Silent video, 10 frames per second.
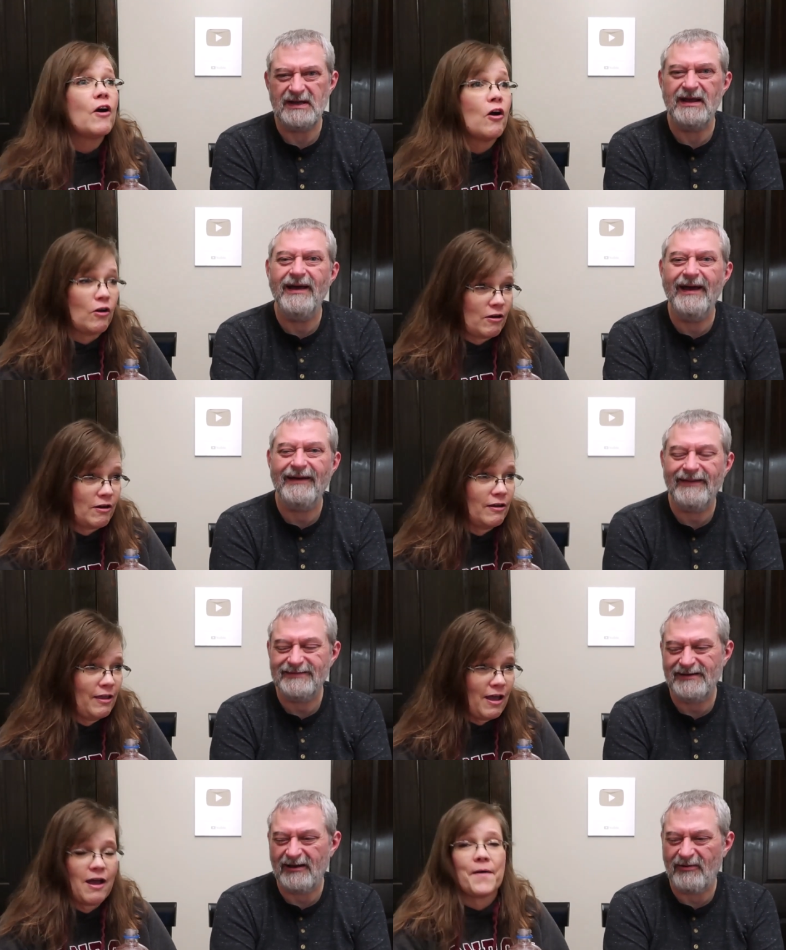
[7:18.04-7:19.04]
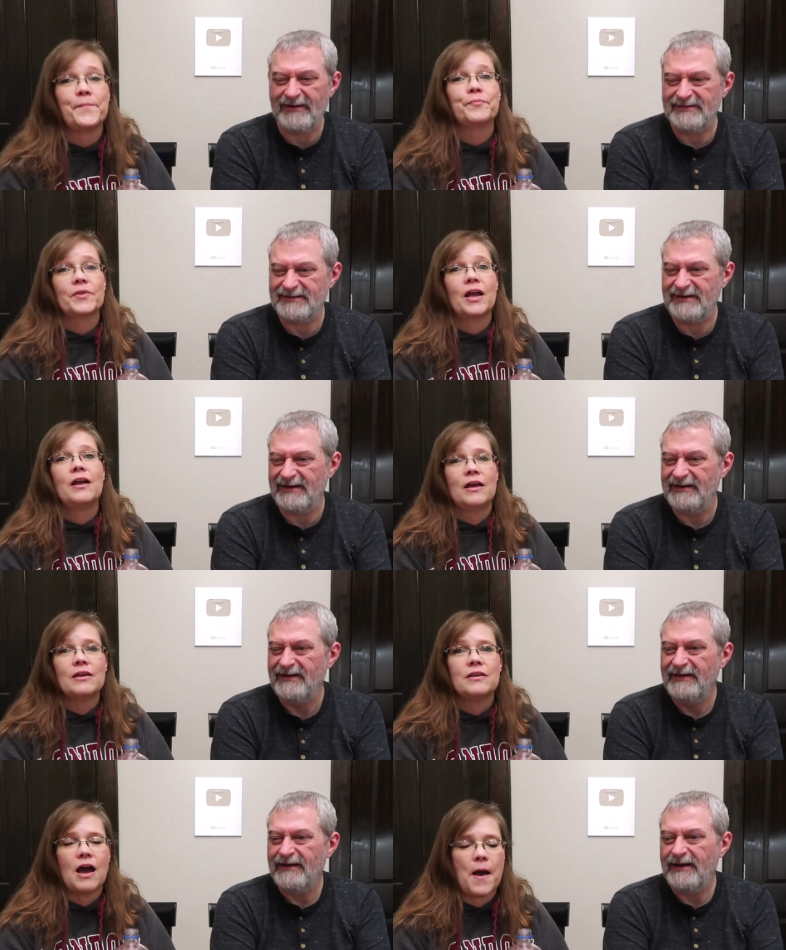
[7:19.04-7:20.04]
Speaker 1: far. that's yeah. not quite as
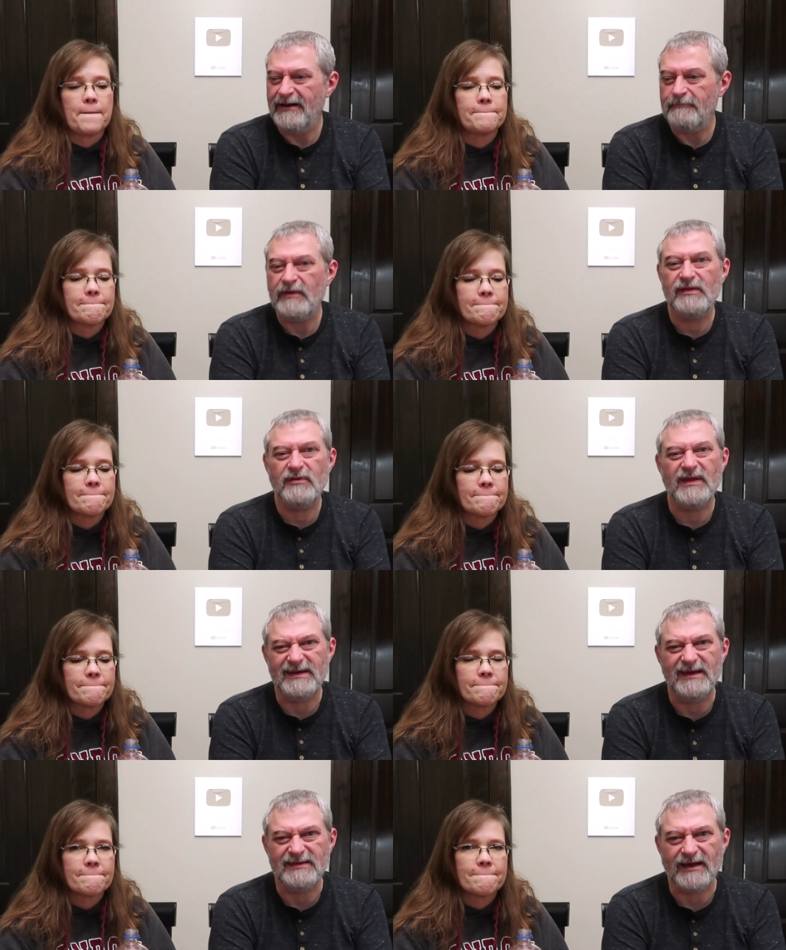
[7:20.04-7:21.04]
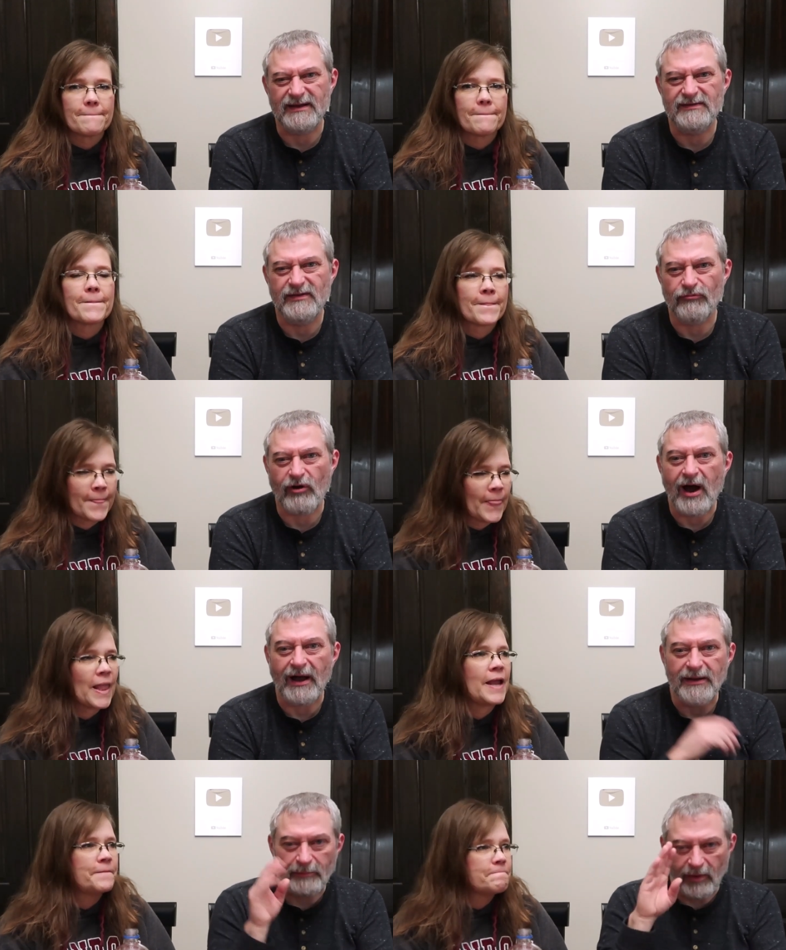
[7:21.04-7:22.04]
good. Yeah, uh, that's what that tastes like. It's the
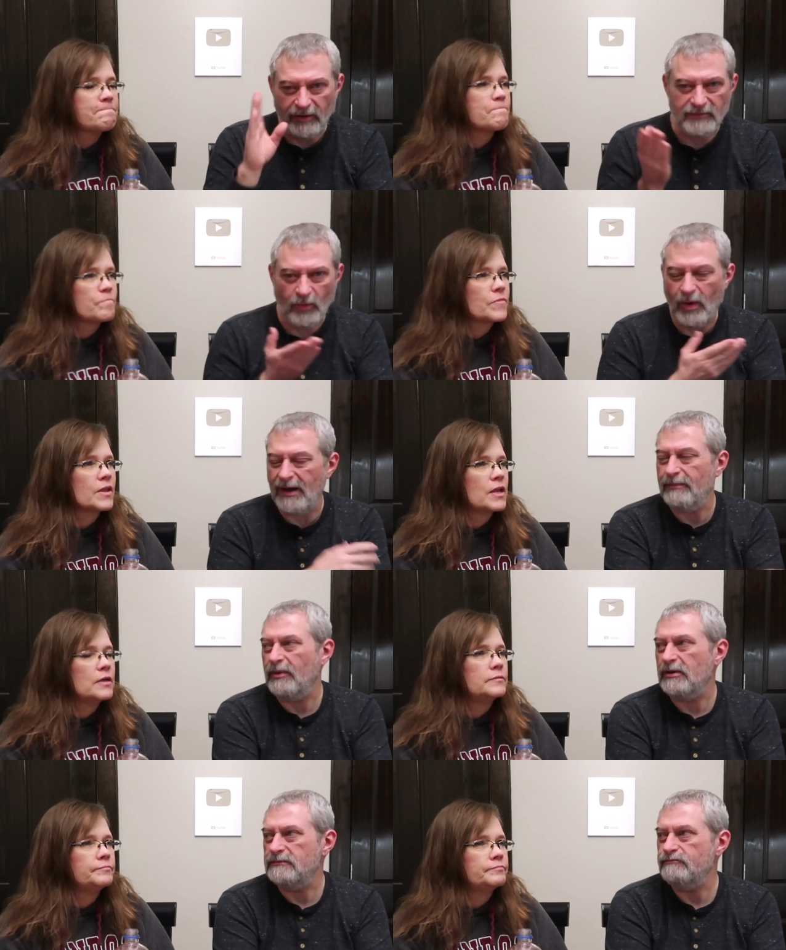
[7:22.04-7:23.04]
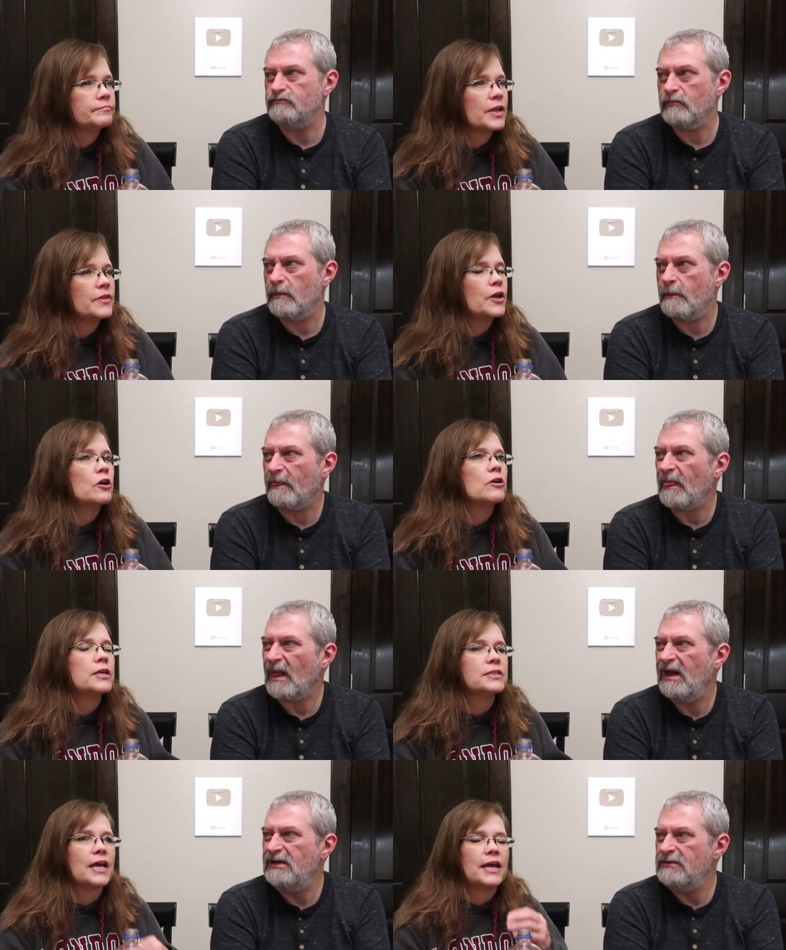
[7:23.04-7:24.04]
rind mm. part, the white part.
Speaker 2: There
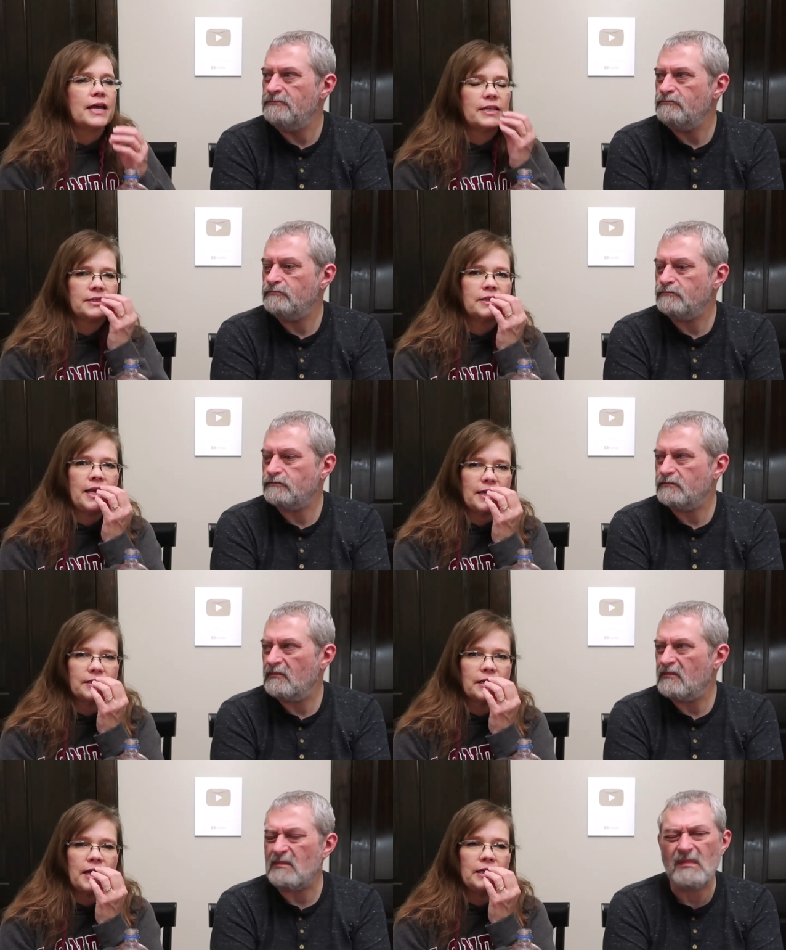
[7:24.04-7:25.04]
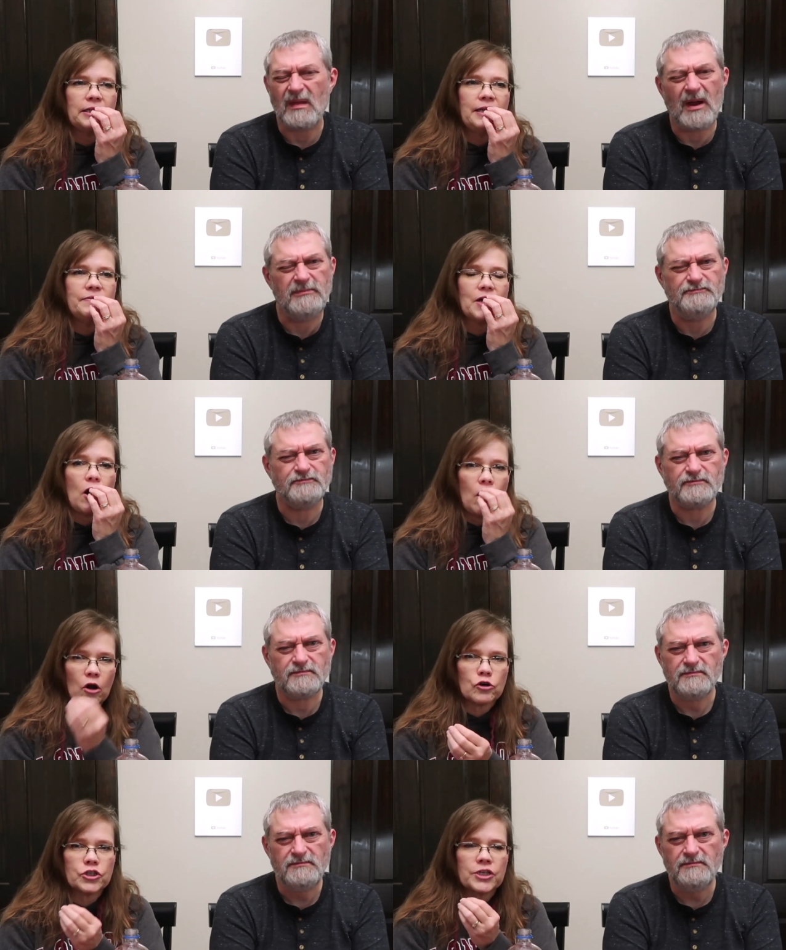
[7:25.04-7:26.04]
is a it's yes, it leaves a
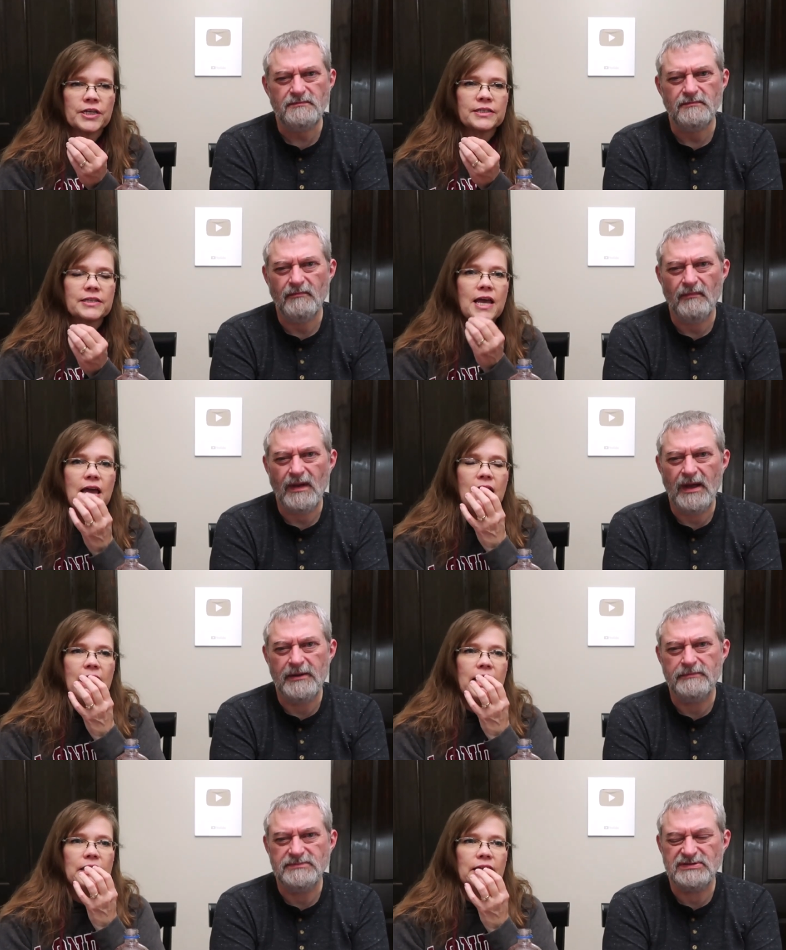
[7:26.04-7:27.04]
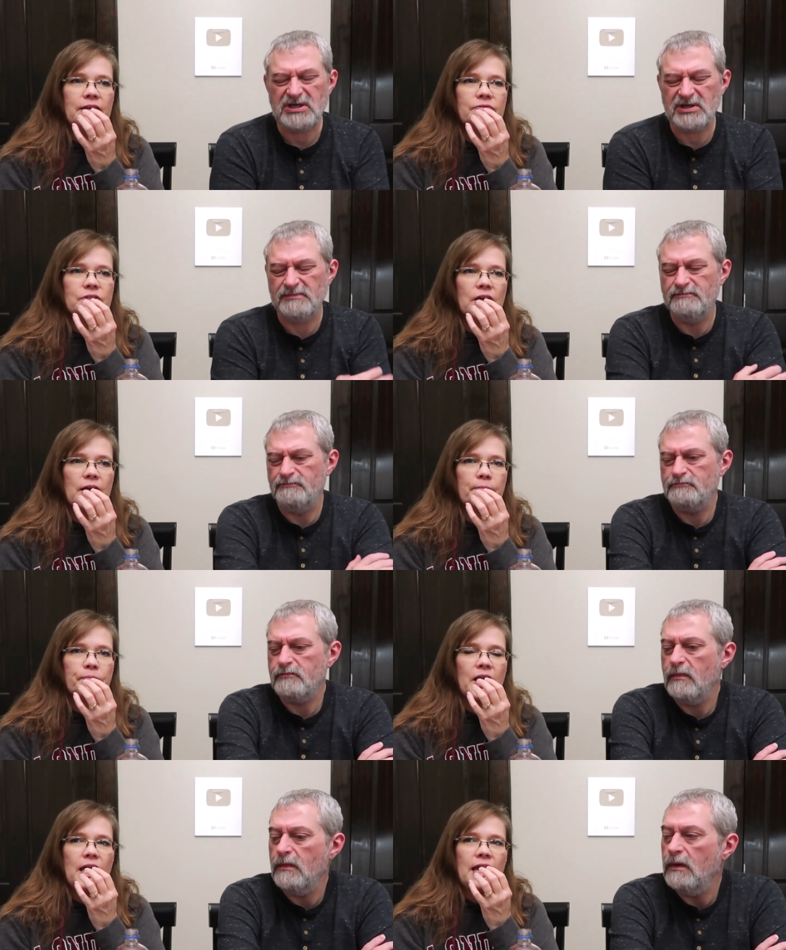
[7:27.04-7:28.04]
harshness. Yeah, it leaves
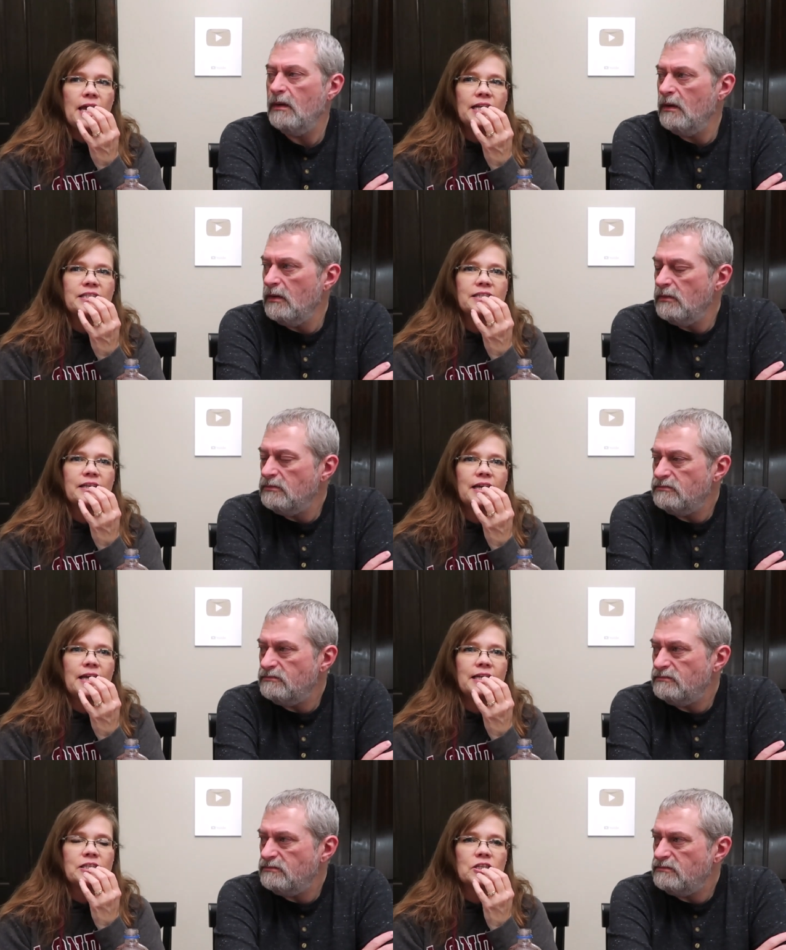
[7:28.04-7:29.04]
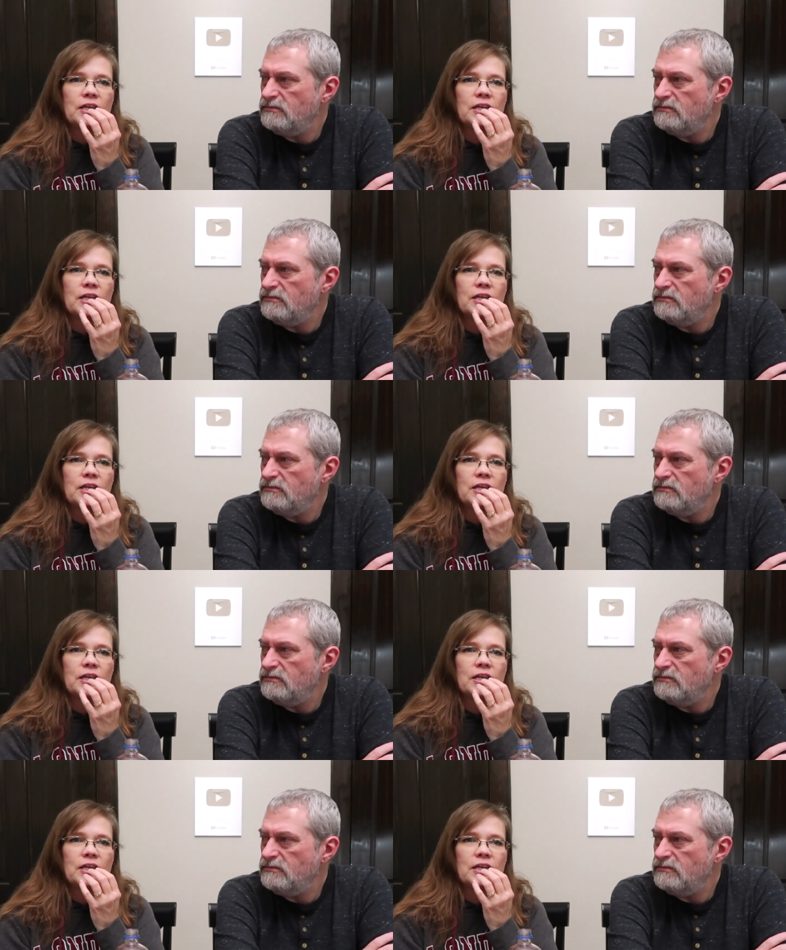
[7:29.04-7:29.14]
um, it's it's